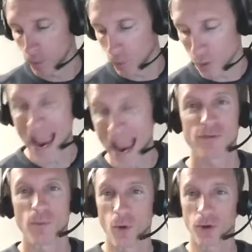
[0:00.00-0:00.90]
We have
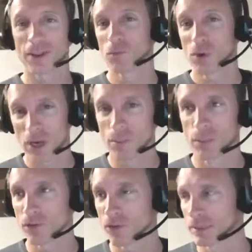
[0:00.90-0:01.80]
more, we're in a
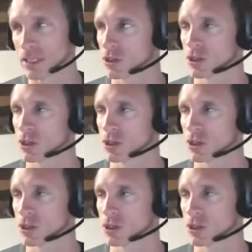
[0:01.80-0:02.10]
beautiful position.